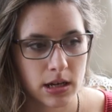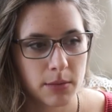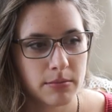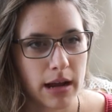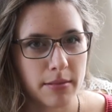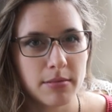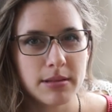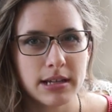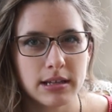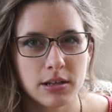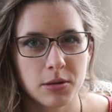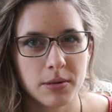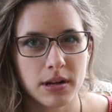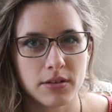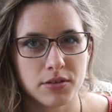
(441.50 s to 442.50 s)
probably a
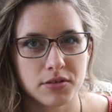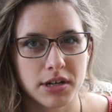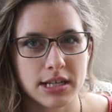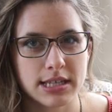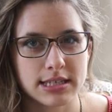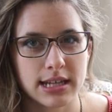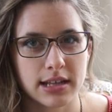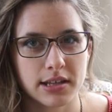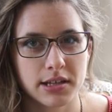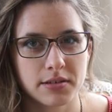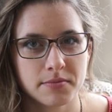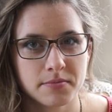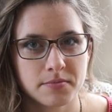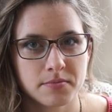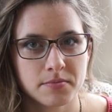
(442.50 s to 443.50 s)
little bit of Lorraine
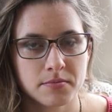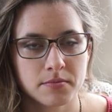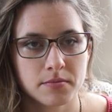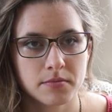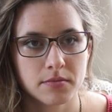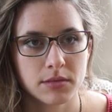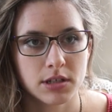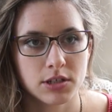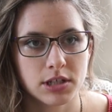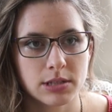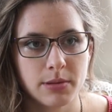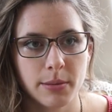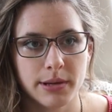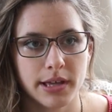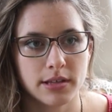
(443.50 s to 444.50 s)
Snelling. She's
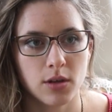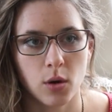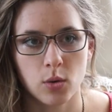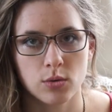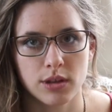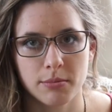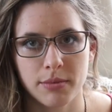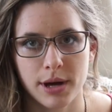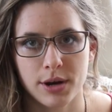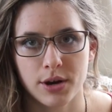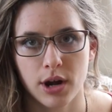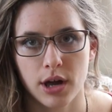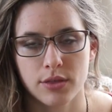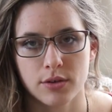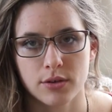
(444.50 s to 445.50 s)
probably, like, the only modern
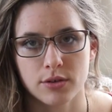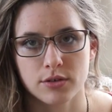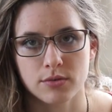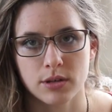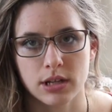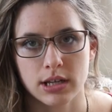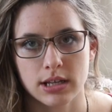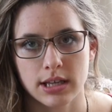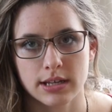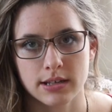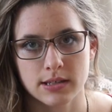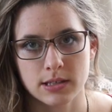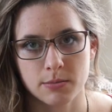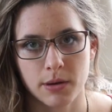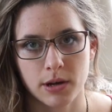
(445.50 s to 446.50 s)
author who's really, like,
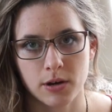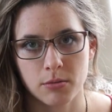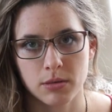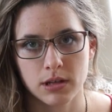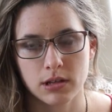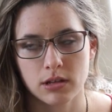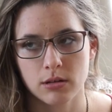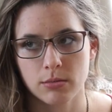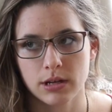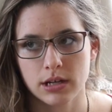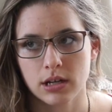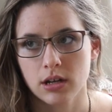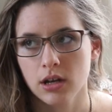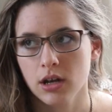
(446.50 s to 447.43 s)
inspired me a little bit.